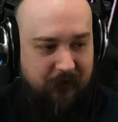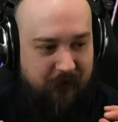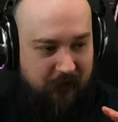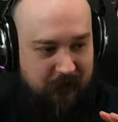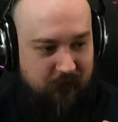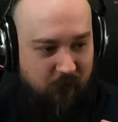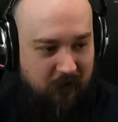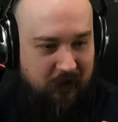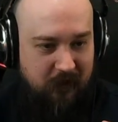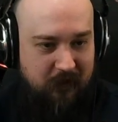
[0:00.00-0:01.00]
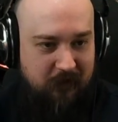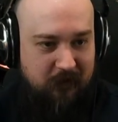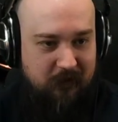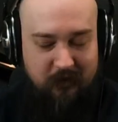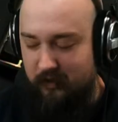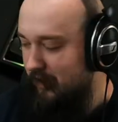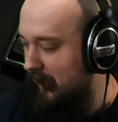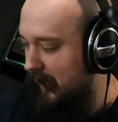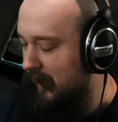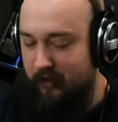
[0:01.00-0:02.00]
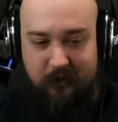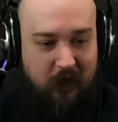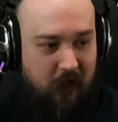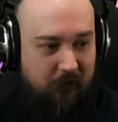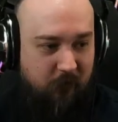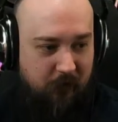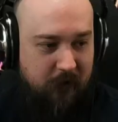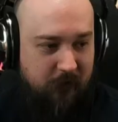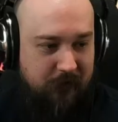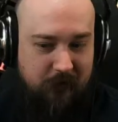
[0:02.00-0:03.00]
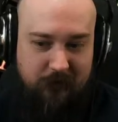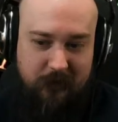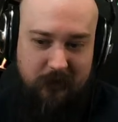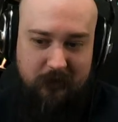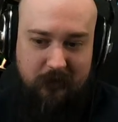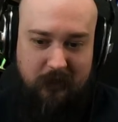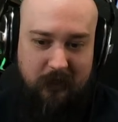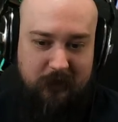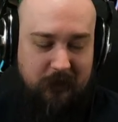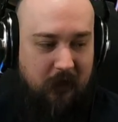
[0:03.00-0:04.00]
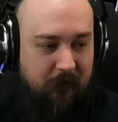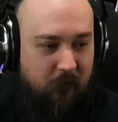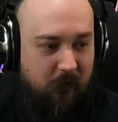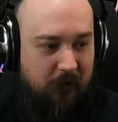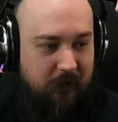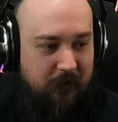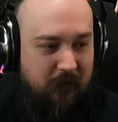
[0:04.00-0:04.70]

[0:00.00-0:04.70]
this one and the other one I was using is the other one,